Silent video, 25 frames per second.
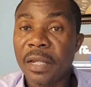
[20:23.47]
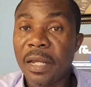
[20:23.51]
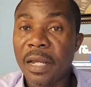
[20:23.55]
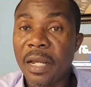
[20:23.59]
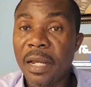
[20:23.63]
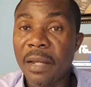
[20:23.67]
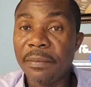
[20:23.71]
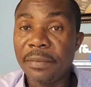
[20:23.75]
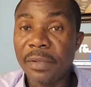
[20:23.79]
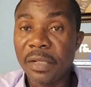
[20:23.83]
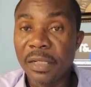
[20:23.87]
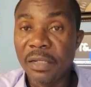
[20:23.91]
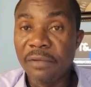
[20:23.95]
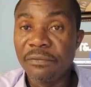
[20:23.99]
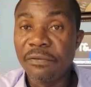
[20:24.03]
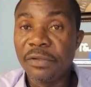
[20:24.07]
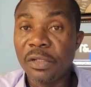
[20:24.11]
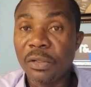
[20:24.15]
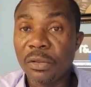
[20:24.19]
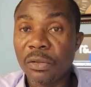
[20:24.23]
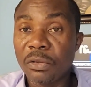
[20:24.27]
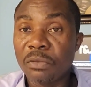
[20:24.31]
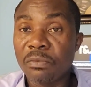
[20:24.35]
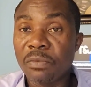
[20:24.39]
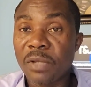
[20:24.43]
I believe in
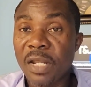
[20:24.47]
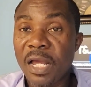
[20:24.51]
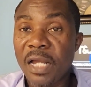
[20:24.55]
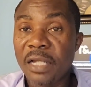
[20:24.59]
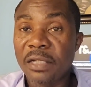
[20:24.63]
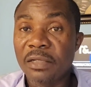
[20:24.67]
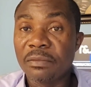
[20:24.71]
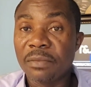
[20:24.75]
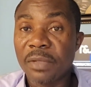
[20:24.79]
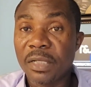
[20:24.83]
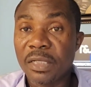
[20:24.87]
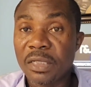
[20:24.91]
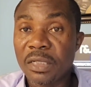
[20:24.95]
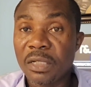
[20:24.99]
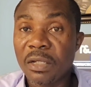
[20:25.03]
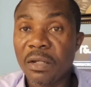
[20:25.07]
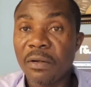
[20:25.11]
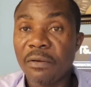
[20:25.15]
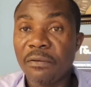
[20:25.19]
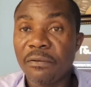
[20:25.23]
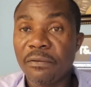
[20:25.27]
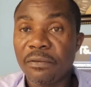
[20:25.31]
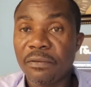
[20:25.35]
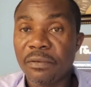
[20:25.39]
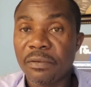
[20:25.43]
those blocks myself.
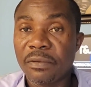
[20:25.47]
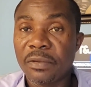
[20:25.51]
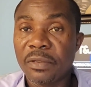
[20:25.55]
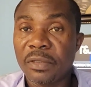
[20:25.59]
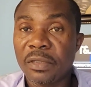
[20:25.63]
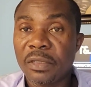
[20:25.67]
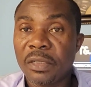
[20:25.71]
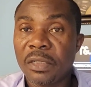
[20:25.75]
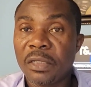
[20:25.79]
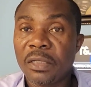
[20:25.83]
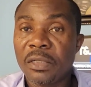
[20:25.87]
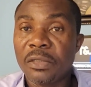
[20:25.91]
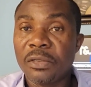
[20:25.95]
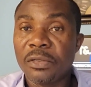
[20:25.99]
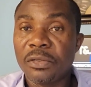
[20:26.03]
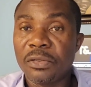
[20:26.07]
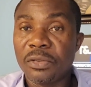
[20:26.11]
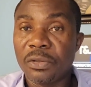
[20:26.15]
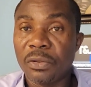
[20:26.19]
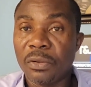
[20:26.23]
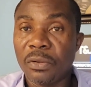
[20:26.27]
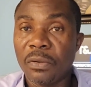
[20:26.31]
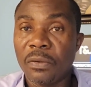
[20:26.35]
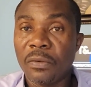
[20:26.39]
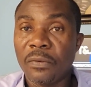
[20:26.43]

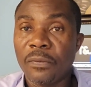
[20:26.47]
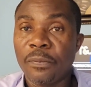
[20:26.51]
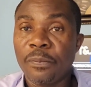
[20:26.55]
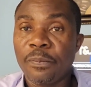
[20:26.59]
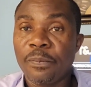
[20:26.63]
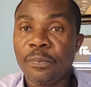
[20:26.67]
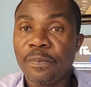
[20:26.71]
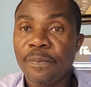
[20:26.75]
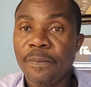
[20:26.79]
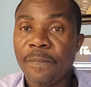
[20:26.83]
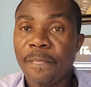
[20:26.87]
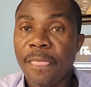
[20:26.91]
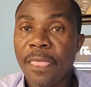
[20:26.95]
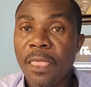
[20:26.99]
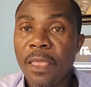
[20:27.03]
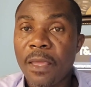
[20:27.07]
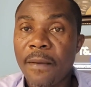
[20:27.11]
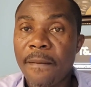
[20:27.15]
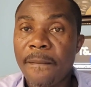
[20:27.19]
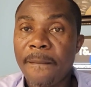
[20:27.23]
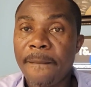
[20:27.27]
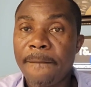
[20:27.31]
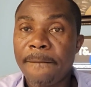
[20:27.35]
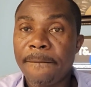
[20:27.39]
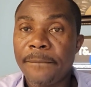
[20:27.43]
So,
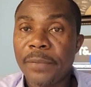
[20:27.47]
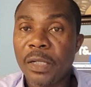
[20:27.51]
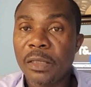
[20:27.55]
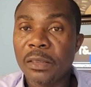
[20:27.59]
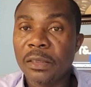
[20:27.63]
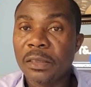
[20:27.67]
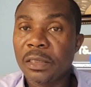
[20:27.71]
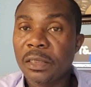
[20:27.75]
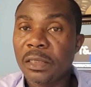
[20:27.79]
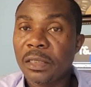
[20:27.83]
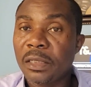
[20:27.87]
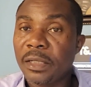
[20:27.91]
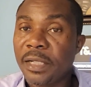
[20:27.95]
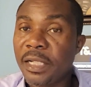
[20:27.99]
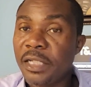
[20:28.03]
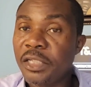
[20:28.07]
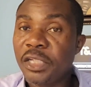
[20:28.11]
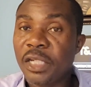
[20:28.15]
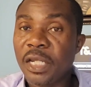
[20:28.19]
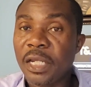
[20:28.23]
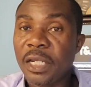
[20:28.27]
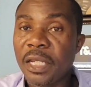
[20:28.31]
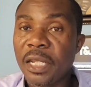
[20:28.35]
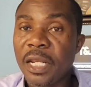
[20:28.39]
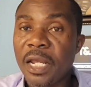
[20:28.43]
but let's
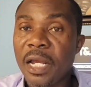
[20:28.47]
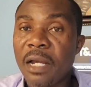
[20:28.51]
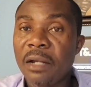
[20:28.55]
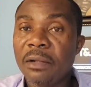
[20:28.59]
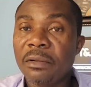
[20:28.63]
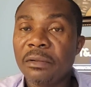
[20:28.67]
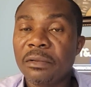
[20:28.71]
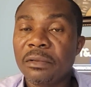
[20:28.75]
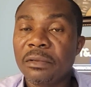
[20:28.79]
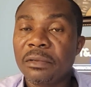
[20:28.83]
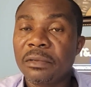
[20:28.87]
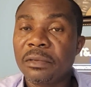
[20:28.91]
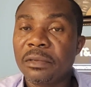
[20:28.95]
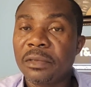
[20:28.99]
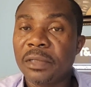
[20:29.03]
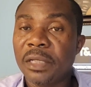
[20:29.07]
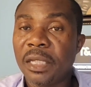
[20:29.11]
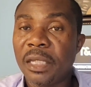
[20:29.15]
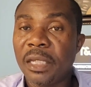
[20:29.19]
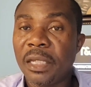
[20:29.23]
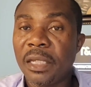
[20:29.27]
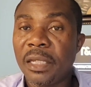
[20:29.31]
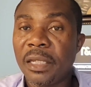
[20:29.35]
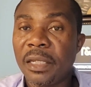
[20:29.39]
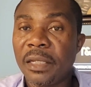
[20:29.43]
check it out
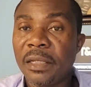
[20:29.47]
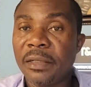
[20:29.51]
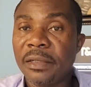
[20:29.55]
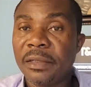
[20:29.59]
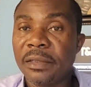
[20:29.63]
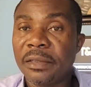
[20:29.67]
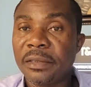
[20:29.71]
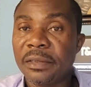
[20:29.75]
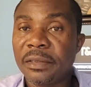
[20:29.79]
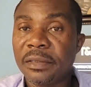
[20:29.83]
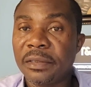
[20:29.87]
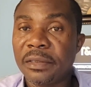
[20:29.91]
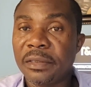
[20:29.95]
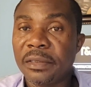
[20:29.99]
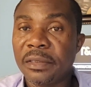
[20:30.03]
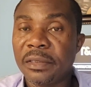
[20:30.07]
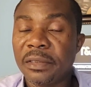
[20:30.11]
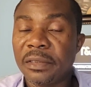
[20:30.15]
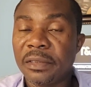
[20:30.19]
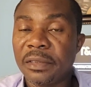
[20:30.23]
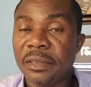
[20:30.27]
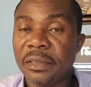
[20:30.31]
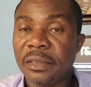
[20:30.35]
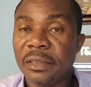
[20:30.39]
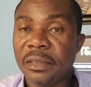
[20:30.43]
and
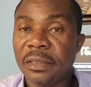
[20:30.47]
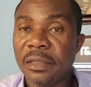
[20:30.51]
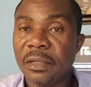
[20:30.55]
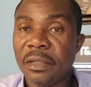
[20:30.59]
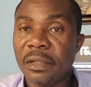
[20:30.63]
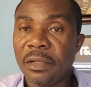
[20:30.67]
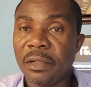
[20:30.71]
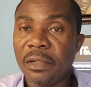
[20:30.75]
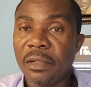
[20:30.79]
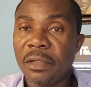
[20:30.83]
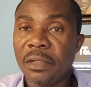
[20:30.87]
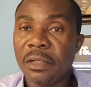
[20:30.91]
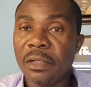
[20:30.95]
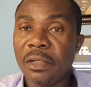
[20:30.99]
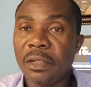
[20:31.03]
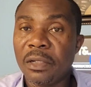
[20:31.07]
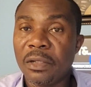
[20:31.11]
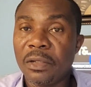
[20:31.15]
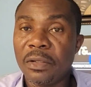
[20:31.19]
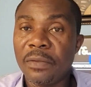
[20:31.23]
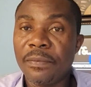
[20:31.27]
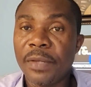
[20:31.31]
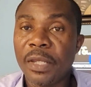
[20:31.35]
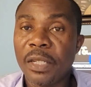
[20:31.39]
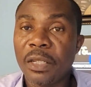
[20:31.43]

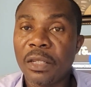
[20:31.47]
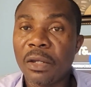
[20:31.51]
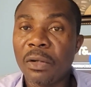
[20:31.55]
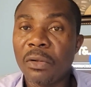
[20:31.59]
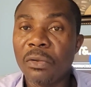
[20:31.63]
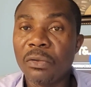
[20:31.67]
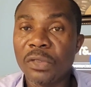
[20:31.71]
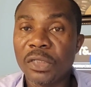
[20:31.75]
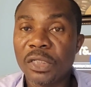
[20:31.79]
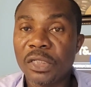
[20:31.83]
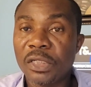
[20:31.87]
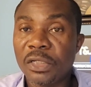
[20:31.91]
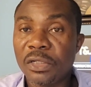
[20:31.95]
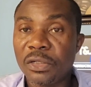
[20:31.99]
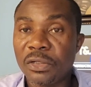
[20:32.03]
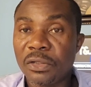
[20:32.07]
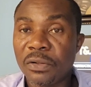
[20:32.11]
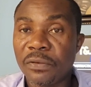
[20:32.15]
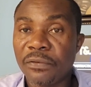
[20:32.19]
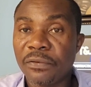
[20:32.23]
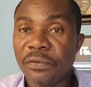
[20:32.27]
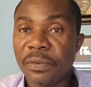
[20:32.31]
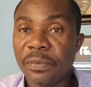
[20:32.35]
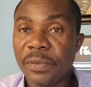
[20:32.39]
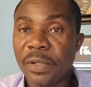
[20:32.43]
you make your own decision
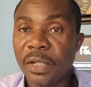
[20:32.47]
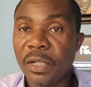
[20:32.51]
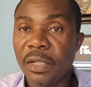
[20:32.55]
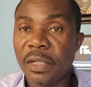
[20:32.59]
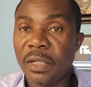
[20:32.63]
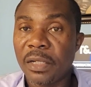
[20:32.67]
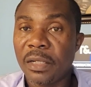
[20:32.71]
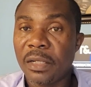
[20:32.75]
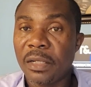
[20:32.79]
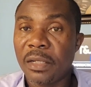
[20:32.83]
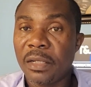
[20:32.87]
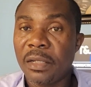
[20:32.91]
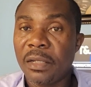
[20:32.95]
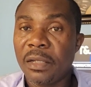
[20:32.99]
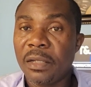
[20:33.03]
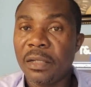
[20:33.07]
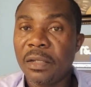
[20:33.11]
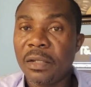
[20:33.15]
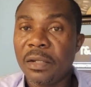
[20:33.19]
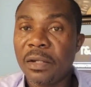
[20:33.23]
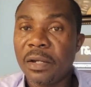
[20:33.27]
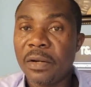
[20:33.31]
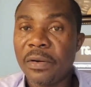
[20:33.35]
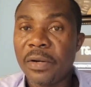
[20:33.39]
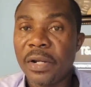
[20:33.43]
from there.
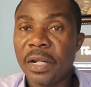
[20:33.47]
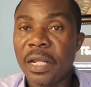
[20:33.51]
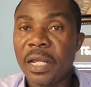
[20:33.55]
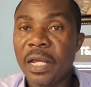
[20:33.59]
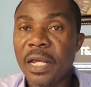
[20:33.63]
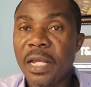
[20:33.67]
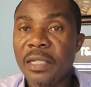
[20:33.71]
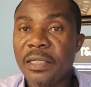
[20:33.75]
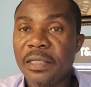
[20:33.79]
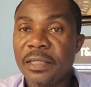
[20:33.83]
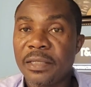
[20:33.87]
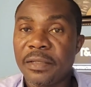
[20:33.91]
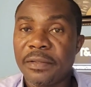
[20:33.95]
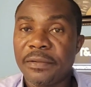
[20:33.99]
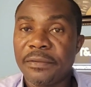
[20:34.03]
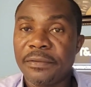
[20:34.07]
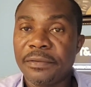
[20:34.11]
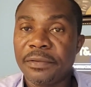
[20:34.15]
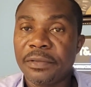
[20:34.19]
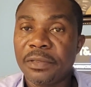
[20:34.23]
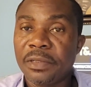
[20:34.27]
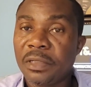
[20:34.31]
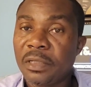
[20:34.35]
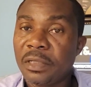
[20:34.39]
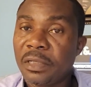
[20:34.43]
All right, guys,
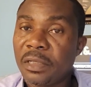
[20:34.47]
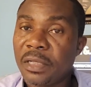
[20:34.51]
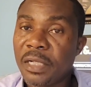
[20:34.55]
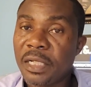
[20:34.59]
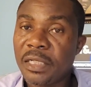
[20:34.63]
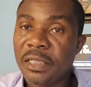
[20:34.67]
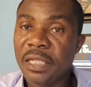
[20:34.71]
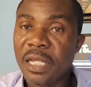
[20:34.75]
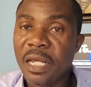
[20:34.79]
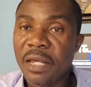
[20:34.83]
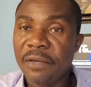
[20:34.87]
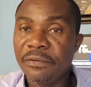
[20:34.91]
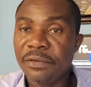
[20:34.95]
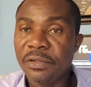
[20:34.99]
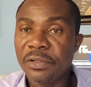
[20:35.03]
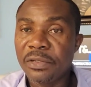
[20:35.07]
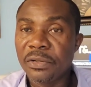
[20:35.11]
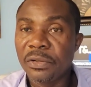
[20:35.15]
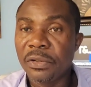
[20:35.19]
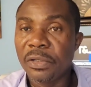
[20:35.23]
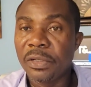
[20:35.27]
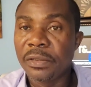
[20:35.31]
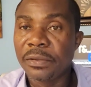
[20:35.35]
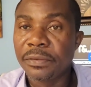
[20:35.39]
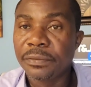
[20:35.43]
let's dive into
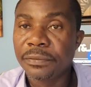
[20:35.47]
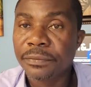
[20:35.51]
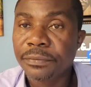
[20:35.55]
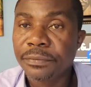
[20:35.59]
it.